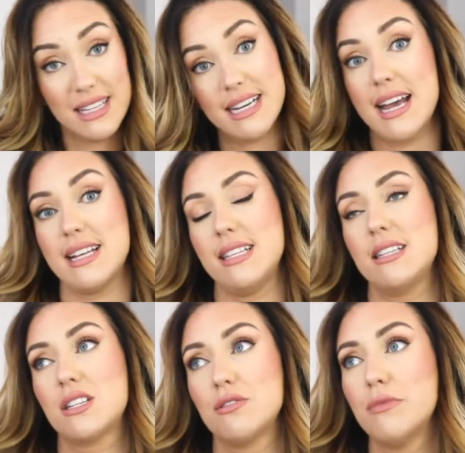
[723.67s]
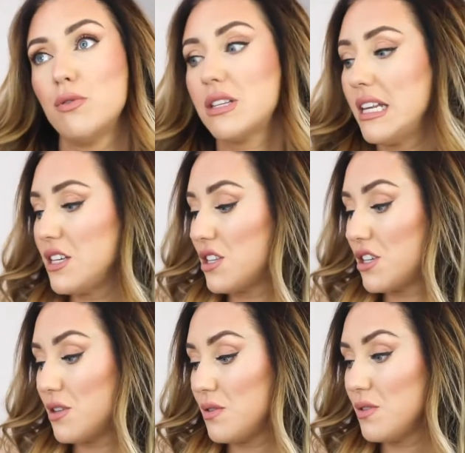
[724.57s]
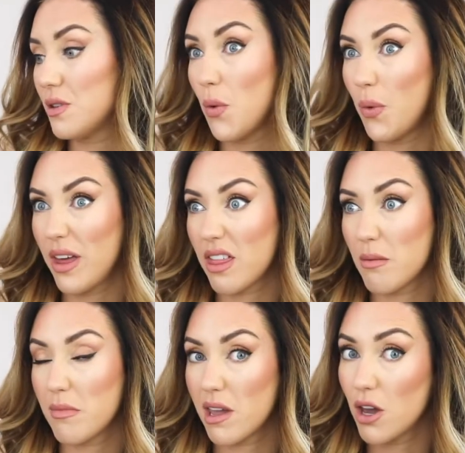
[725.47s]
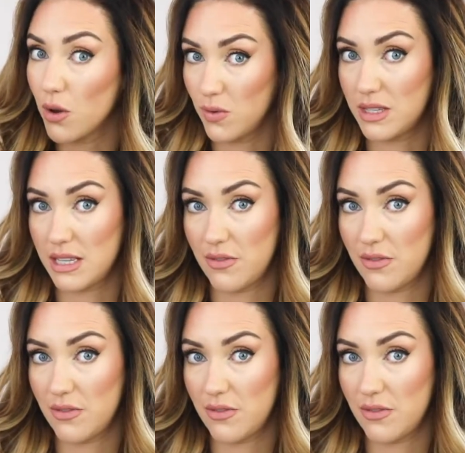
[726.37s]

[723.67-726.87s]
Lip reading: tend to mostly just use with my oats,